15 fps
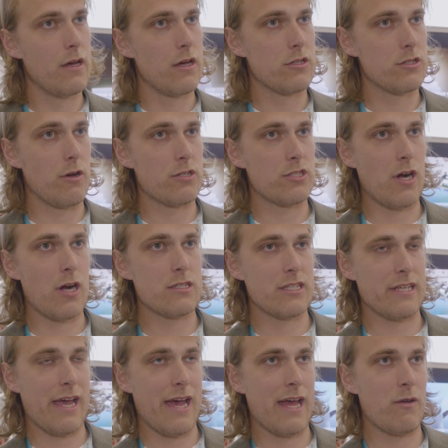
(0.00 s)
So it starts
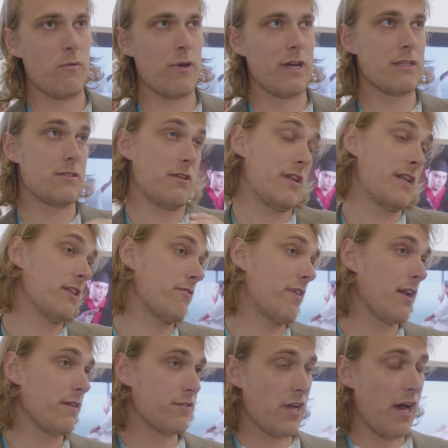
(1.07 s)
again with an
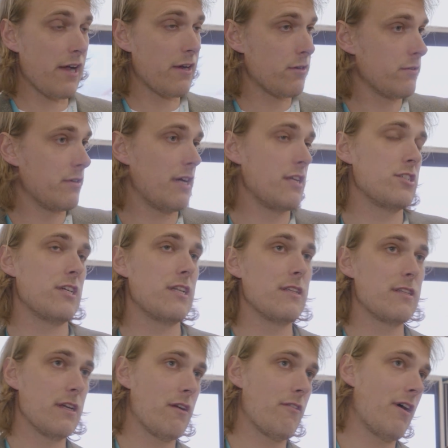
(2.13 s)
iterative cycle,
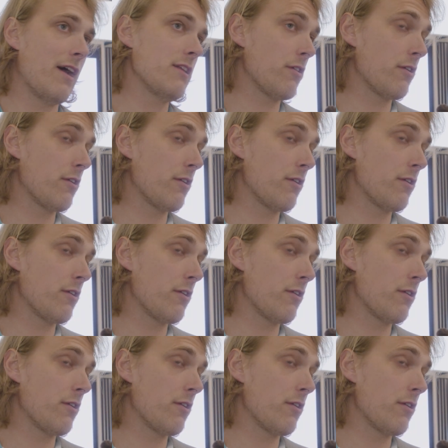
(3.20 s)
agility, right?